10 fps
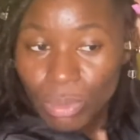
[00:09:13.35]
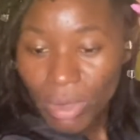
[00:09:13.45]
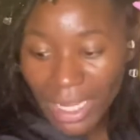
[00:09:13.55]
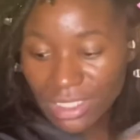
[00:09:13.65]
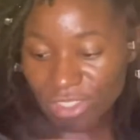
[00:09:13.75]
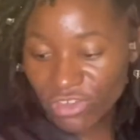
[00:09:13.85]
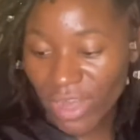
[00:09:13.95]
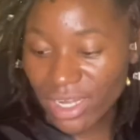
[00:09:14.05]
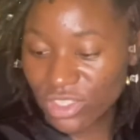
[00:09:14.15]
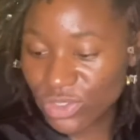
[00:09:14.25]
practice
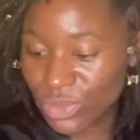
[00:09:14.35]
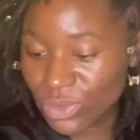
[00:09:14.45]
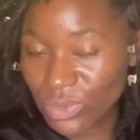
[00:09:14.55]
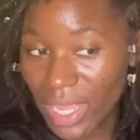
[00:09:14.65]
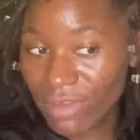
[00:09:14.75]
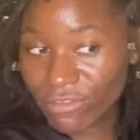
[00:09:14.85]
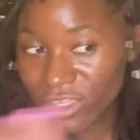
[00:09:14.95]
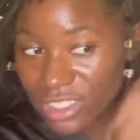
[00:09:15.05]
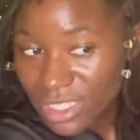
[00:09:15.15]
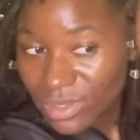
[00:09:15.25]
gratitude every
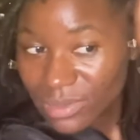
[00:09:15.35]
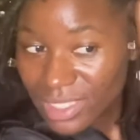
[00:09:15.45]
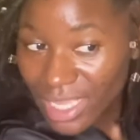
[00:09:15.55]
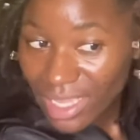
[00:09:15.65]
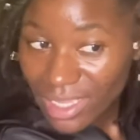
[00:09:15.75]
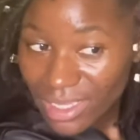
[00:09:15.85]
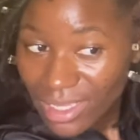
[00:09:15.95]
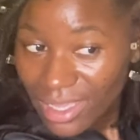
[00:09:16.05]
single day.